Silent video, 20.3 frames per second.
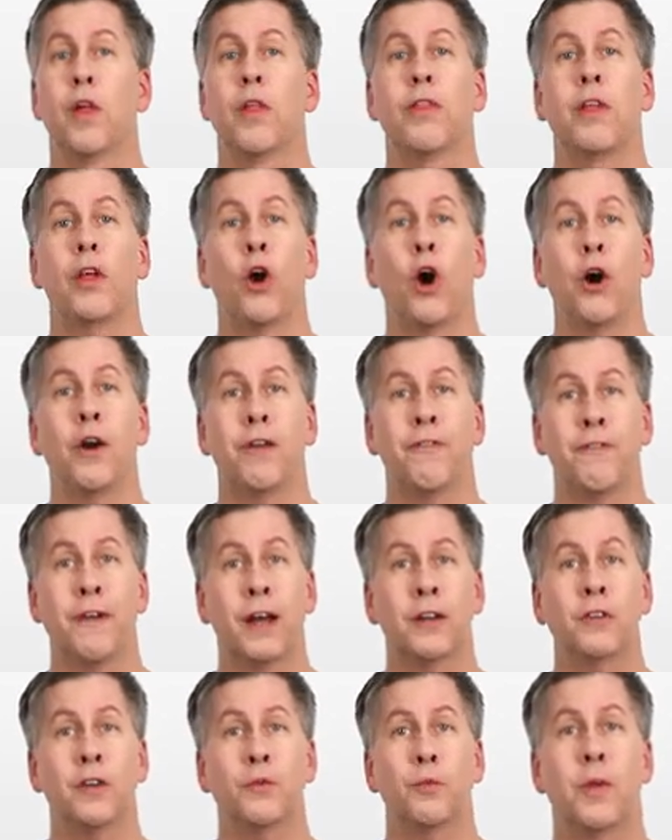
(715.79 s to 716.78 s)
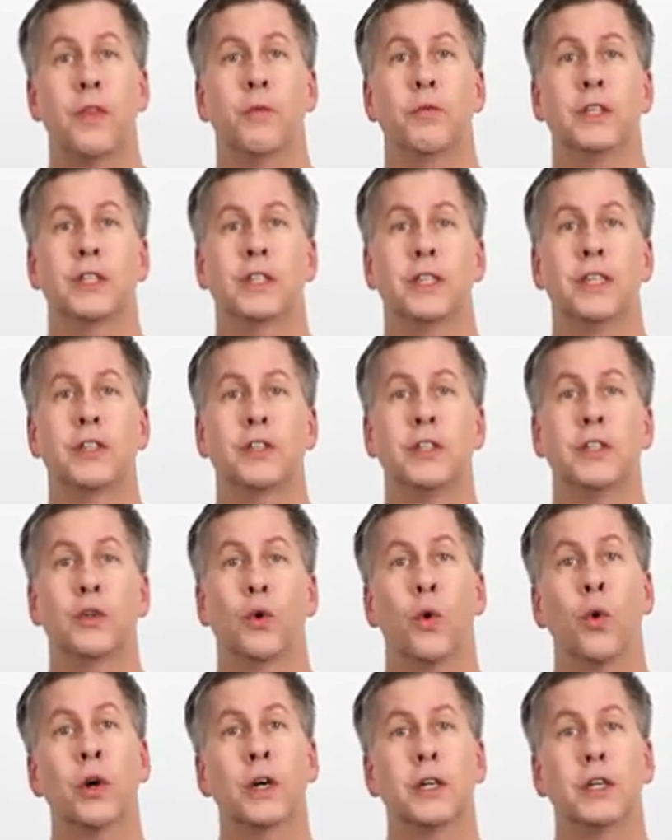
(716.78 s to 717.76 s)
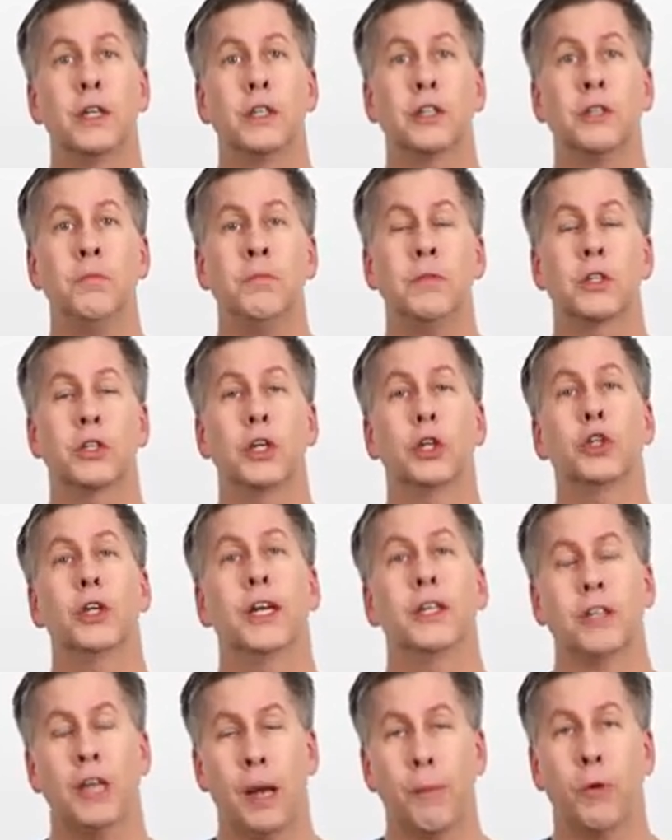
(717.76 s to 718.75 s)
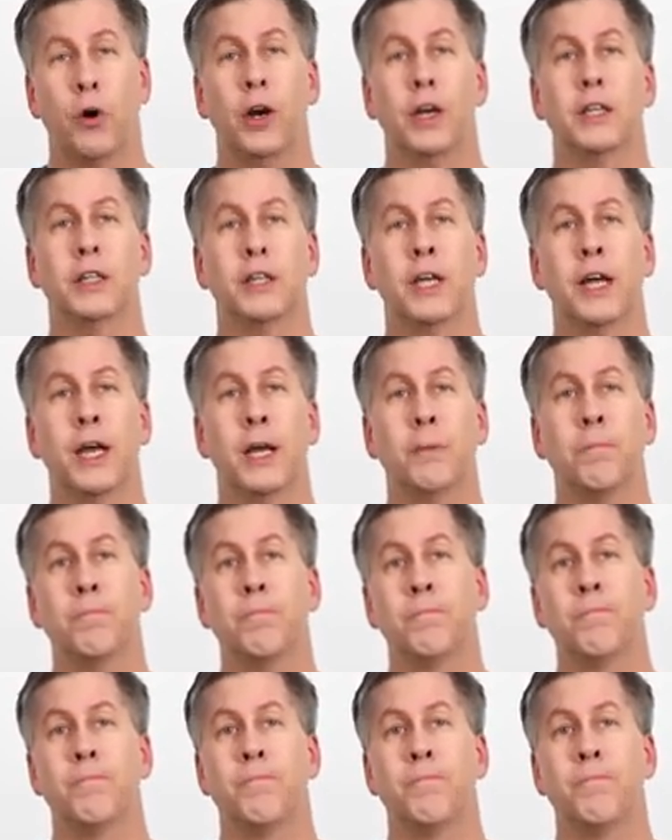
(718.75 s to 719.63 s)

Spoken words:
They are infected with a resistant organism, such as MRSA.